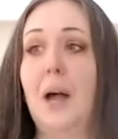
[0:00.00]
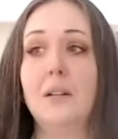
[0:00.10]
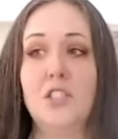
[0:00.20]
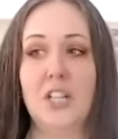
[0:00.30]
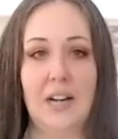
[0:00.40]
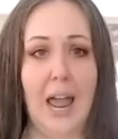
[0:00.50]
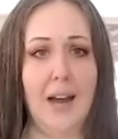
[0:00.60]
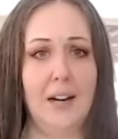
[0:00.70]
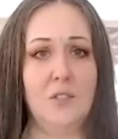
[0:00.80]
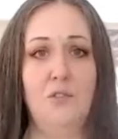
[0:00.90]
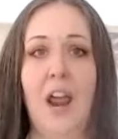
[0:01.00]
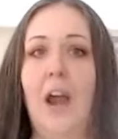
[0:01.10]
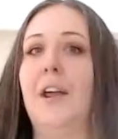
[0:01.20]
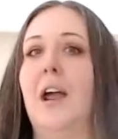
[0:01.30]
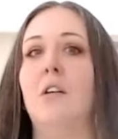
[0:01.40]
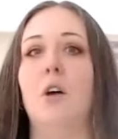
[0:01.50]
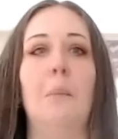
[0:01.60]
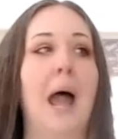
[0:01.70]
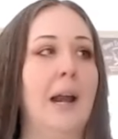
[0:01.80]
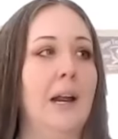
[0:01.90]
pungent and it is very
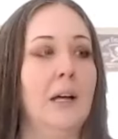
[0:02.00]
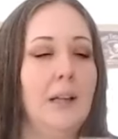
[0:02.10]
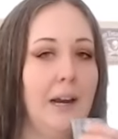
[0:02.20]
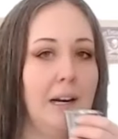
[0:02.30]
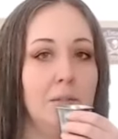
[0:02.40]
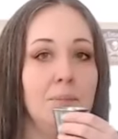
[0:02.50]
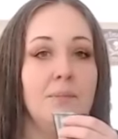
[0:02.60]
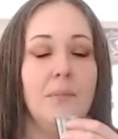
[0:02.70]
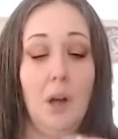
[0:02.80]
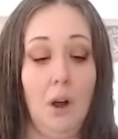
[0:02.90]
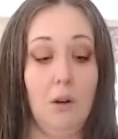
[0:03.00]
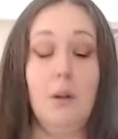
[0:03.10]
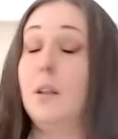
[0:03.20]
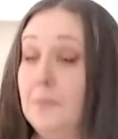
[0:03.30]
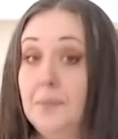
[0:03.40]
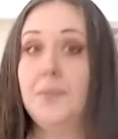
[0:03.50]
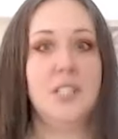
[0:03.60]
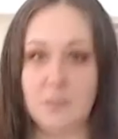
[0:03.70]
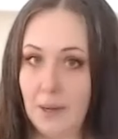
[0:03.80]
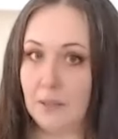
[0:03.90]
aromatic. Like, oh,
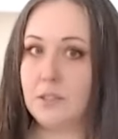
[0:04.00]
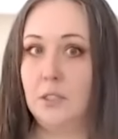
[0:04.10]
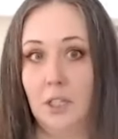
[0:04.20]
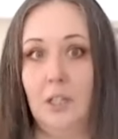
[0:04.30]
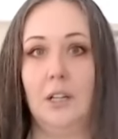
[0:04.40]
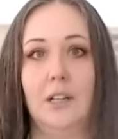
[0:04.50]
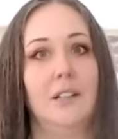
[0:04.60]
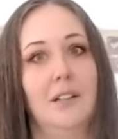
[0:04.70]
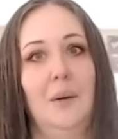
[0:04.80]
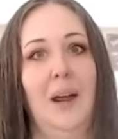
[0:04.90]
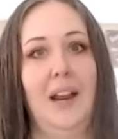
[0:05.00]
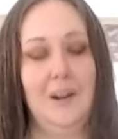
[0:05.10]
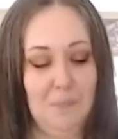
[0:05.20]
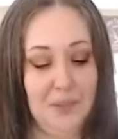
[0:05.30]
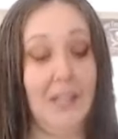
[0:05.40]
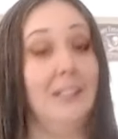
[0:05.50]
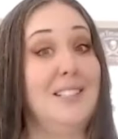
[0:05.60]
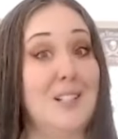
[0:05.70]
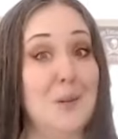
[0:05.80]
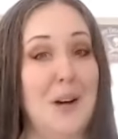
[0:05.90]
this smells good. Okay. At
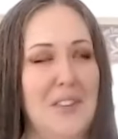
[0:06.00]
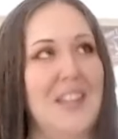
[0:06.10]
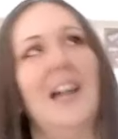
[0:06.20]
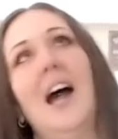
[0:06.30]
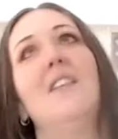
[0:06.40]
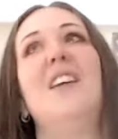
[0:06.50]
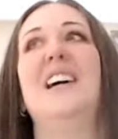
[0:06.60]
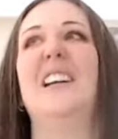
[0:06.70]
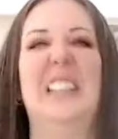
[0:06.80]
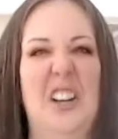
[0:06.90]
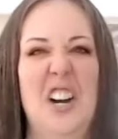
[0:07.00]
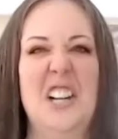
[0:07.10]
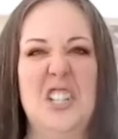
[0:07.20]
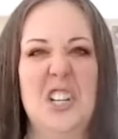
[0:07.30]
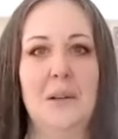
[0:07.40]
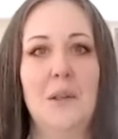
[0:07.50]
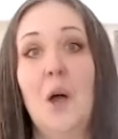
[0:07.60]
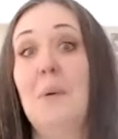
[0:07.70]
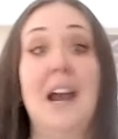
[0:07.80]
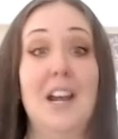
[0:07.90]
least that's what I think, kind of like a licorice.
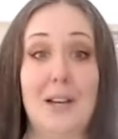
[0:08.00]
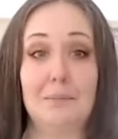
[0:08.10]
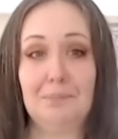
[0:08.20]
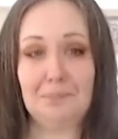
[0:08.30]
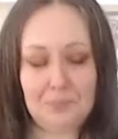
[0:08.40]
But anyway,